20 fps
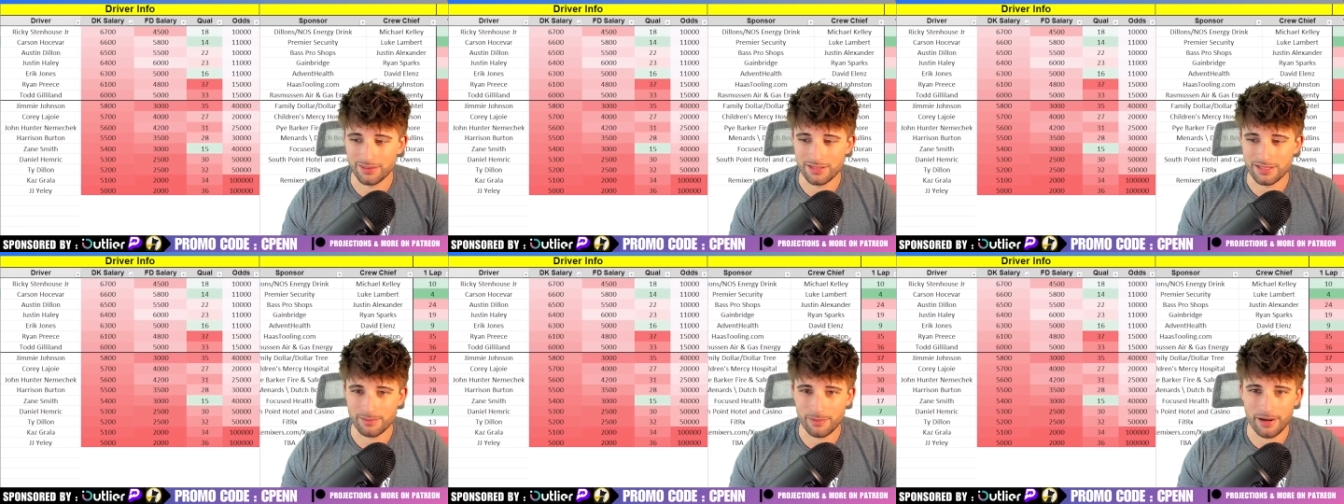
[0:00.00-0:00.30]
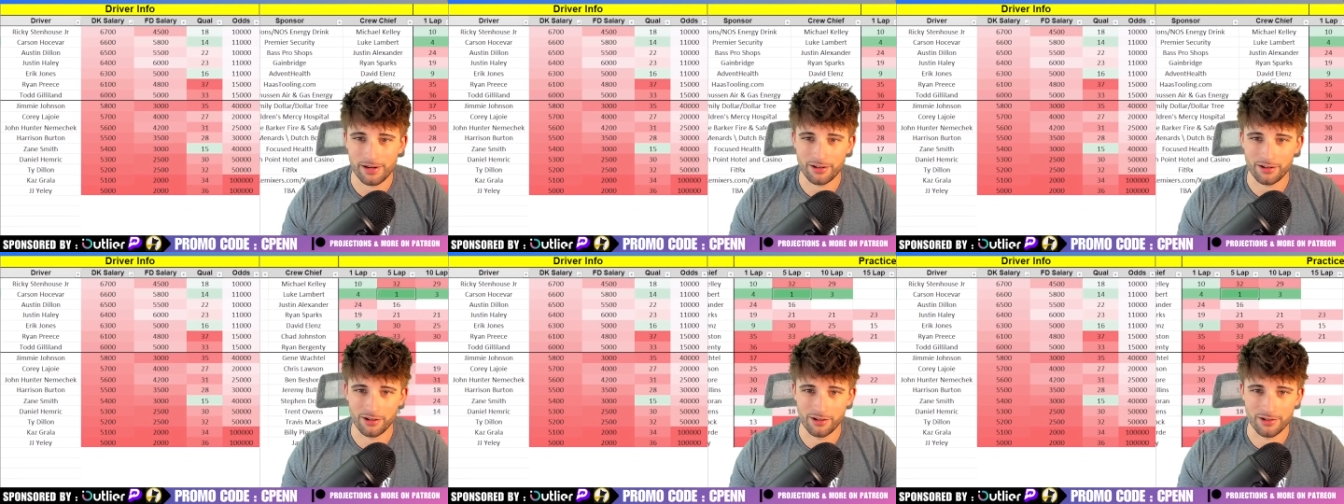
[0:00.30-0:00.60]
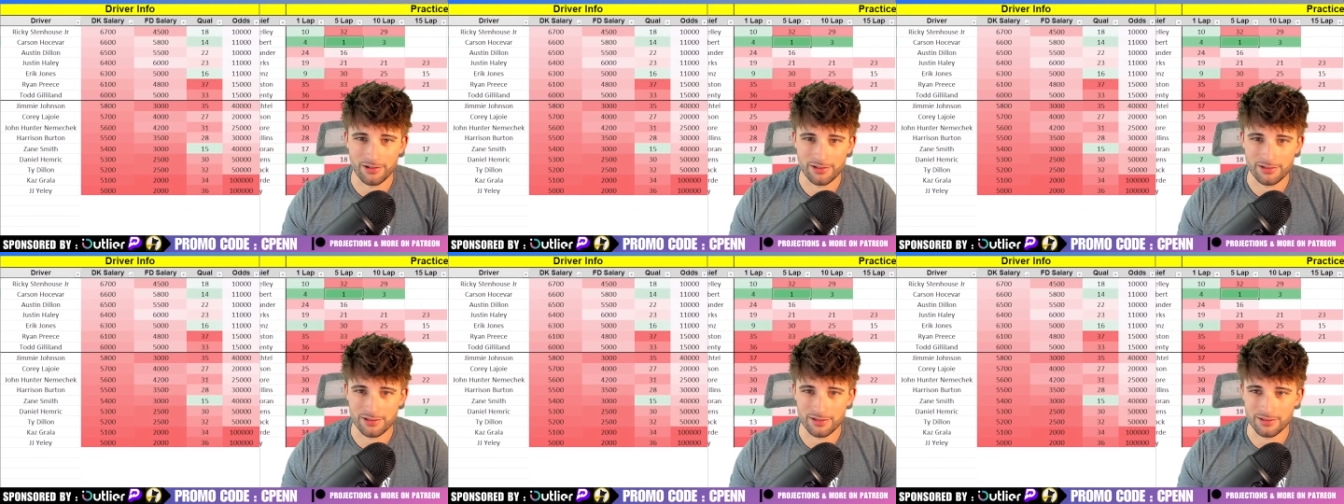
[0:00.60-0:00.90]
These Spire
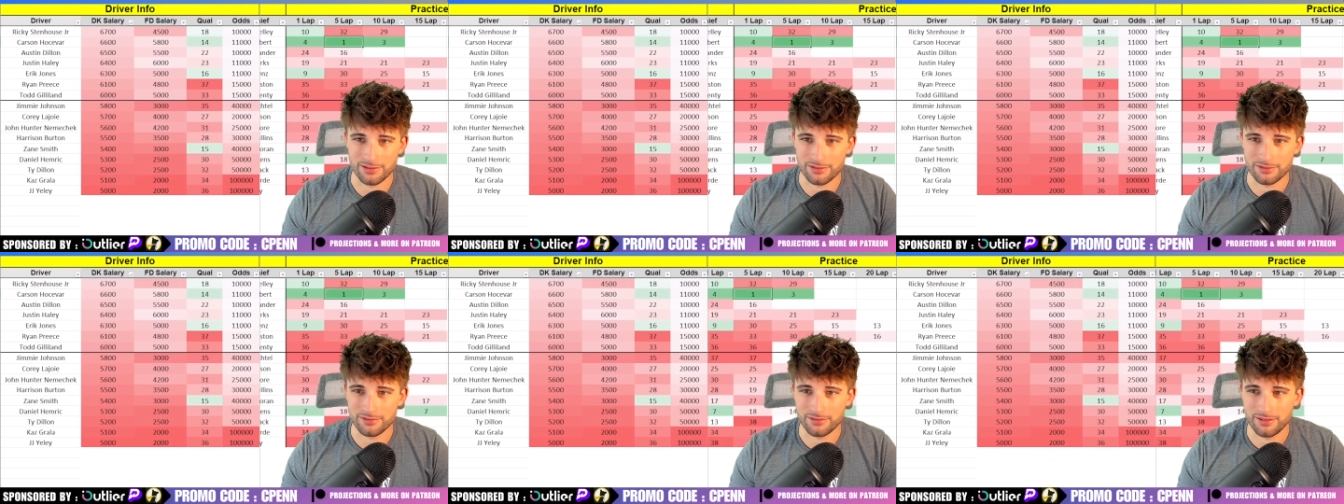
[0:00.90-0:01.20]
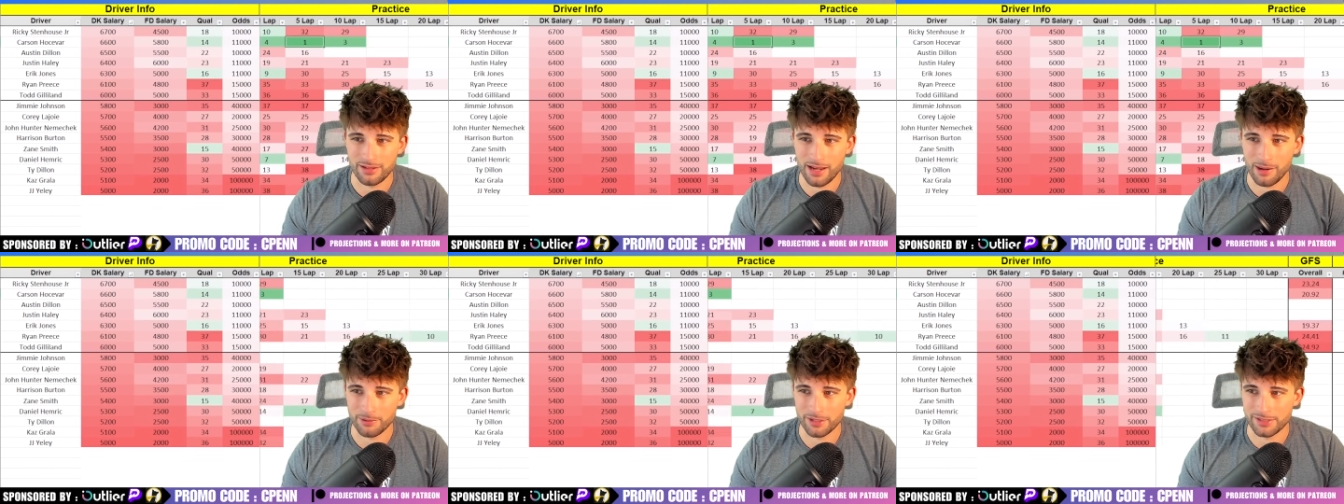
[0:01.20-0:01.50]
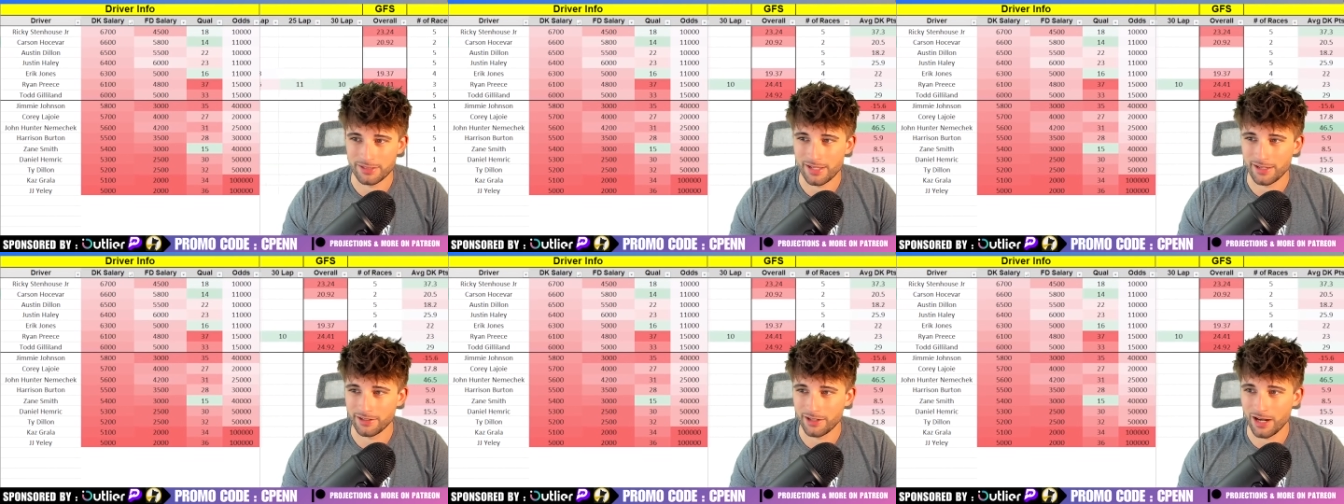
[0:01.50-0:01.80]
cars just having to
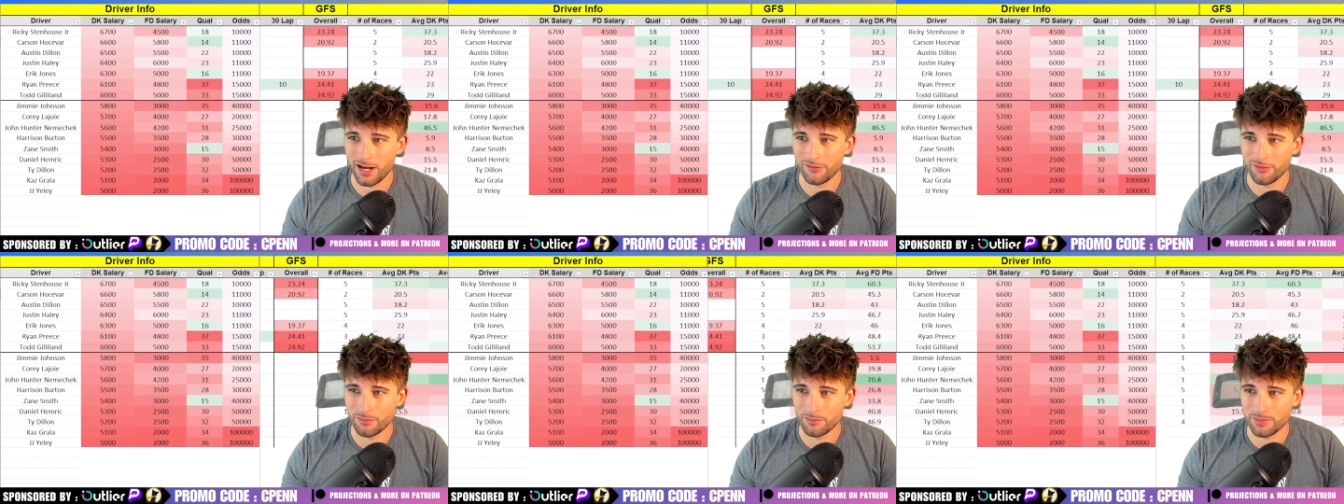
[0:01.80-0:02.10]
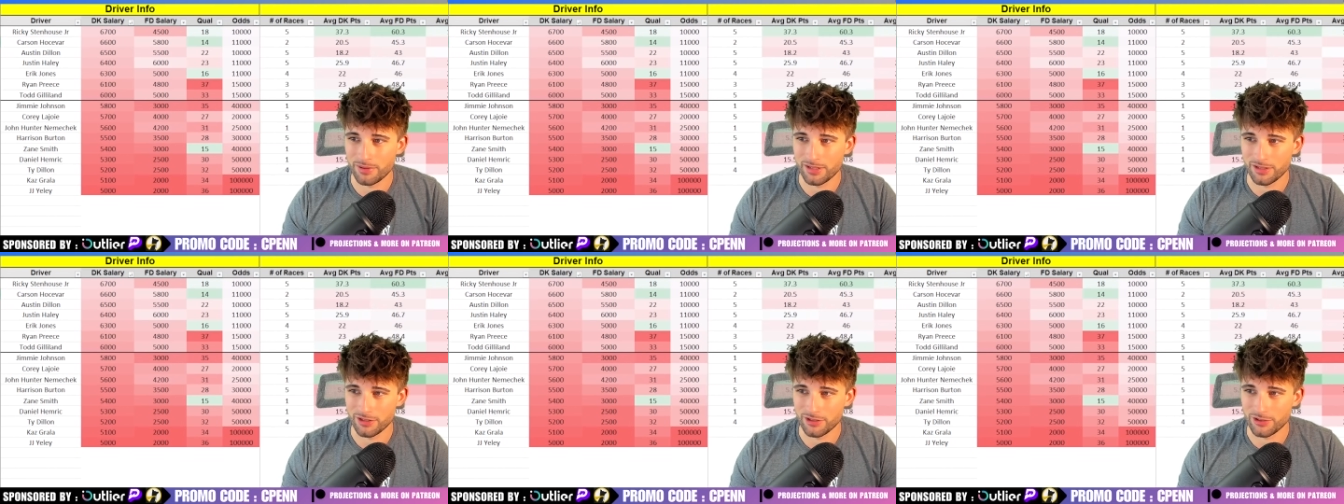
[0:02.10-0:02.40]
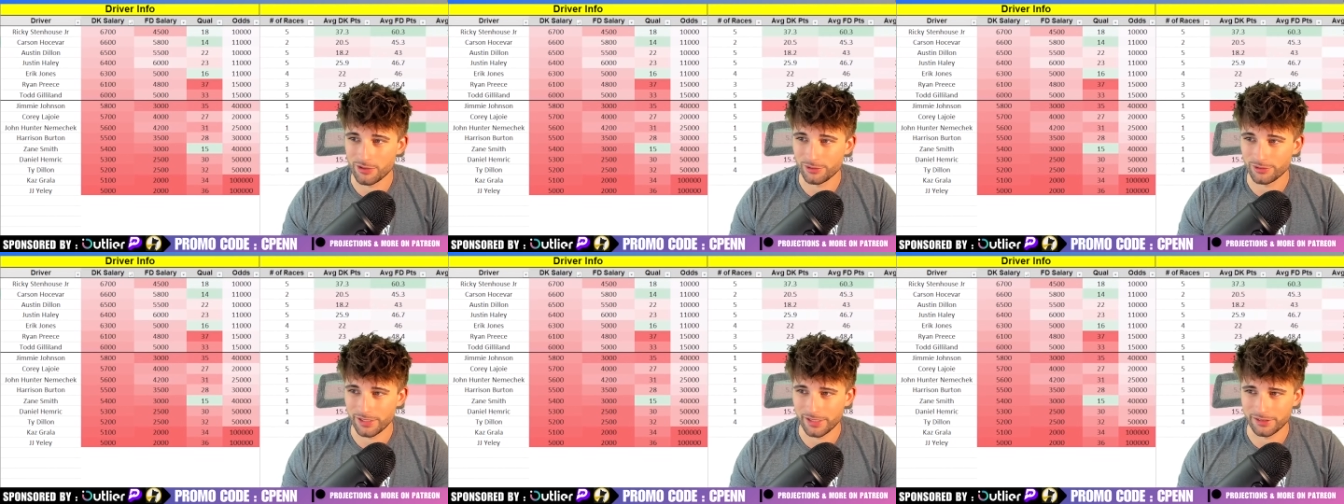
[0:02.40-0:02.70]
take off in
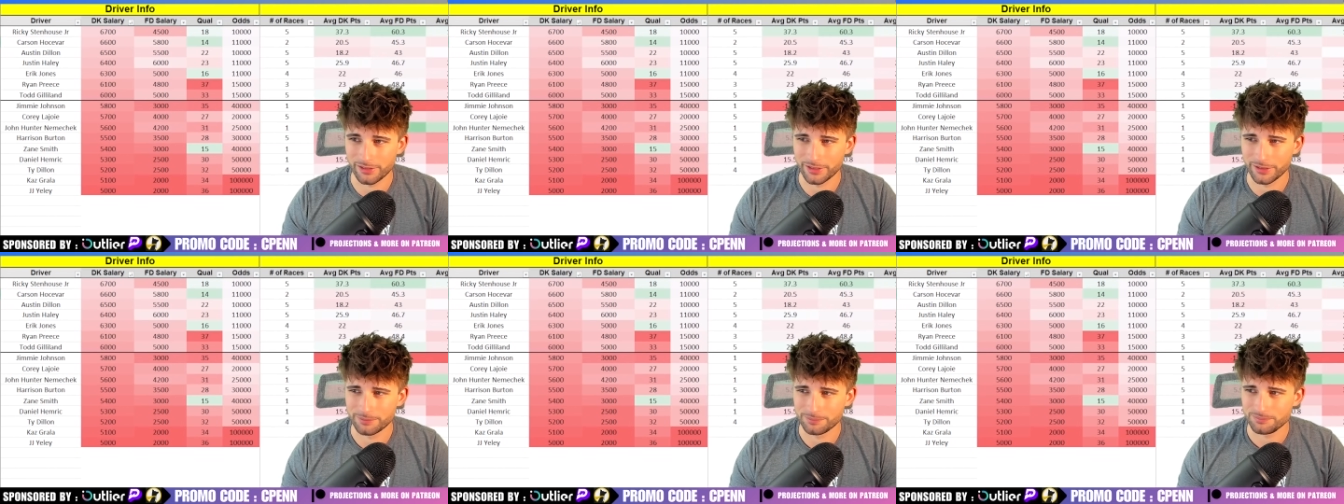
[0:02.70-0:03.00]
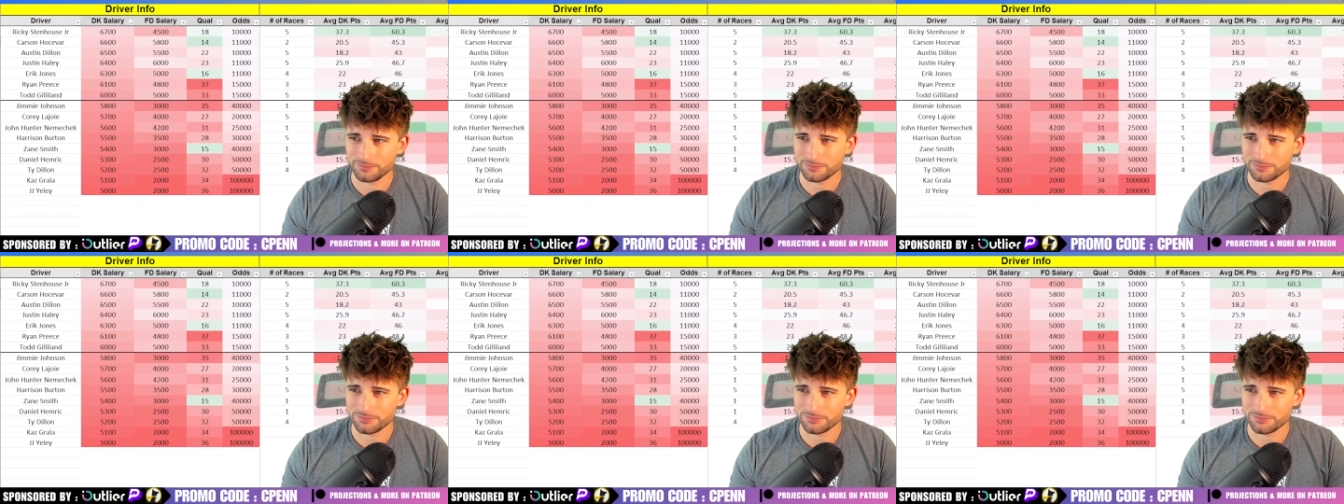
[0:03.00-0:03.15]
P&Q lately.